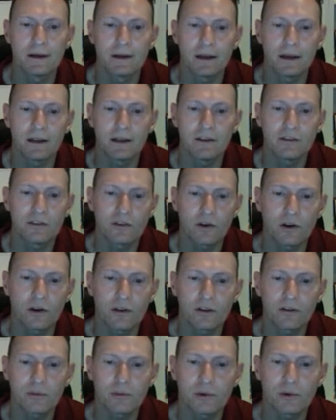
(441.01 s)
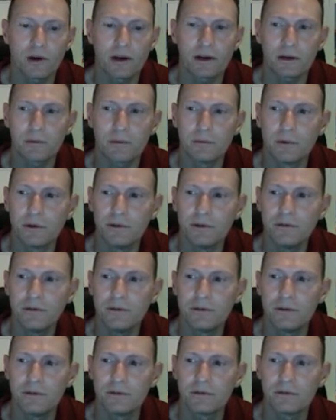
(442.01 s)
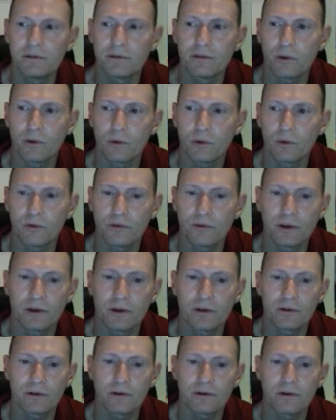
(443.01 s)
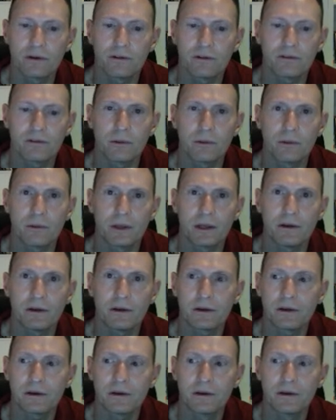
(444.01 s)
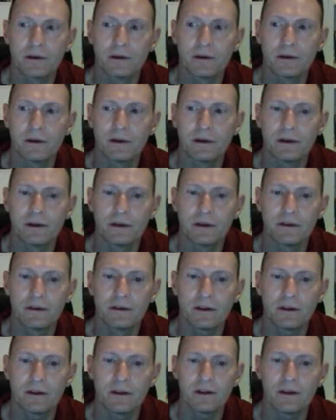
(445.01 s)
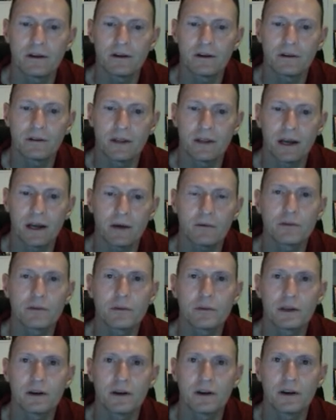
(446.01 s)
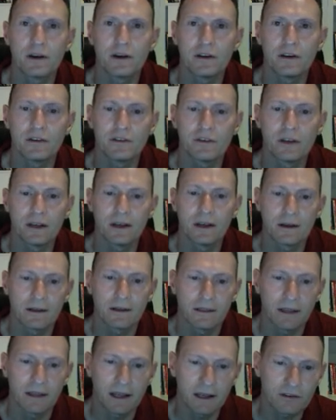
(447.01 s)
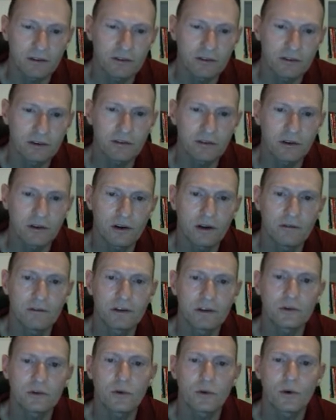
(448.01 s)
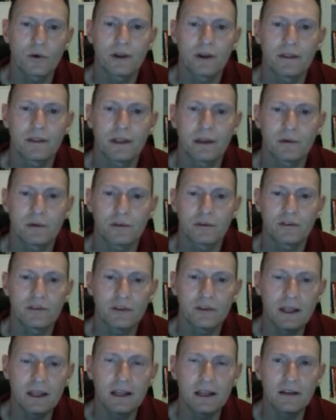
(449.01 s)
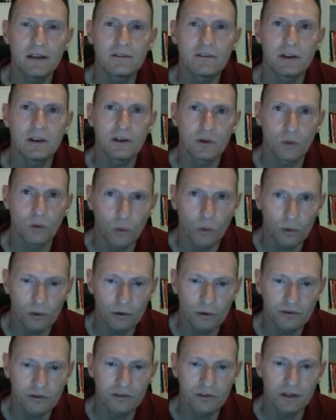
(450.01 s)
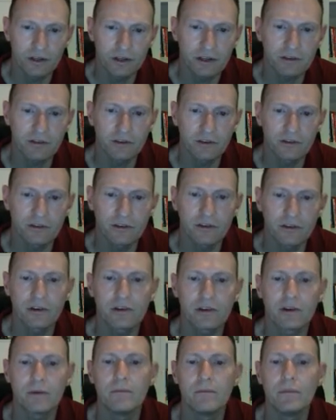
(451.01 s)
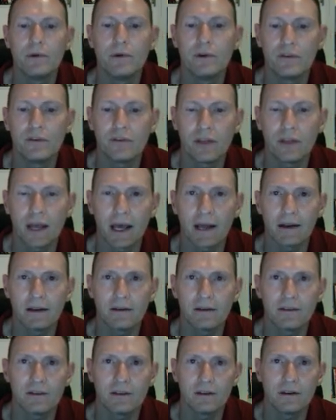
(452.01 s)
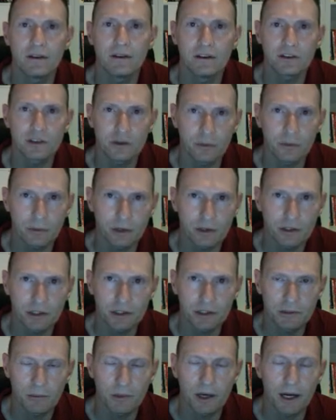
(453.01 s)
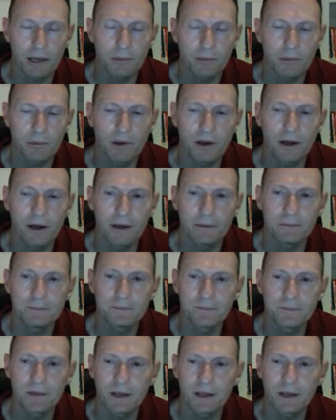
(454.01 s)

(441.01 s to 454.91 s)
Now you saw this product move for the wholesaler from here to here. That was because they had 6 on inventory. They received an order of 6, and so they're going to move that into the distribution pipeline.